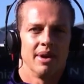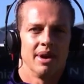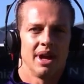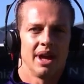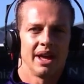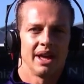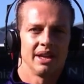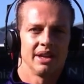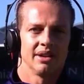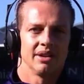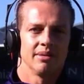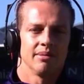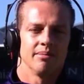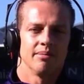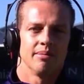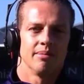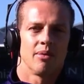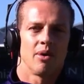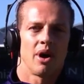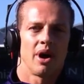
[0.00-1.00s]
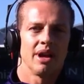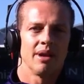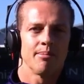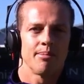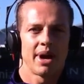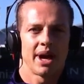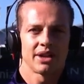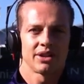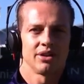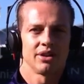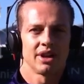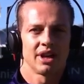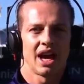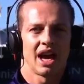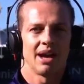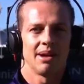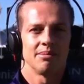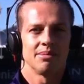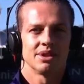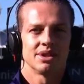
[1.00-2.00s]
and my impact on
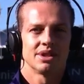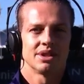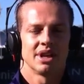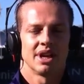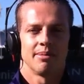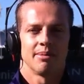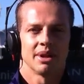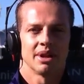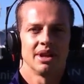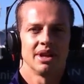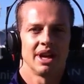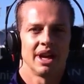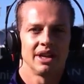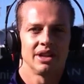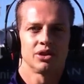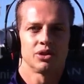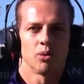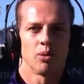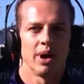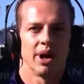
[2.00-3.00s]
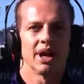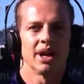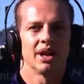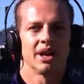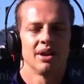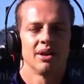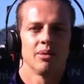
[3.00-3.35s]
games seemingly each week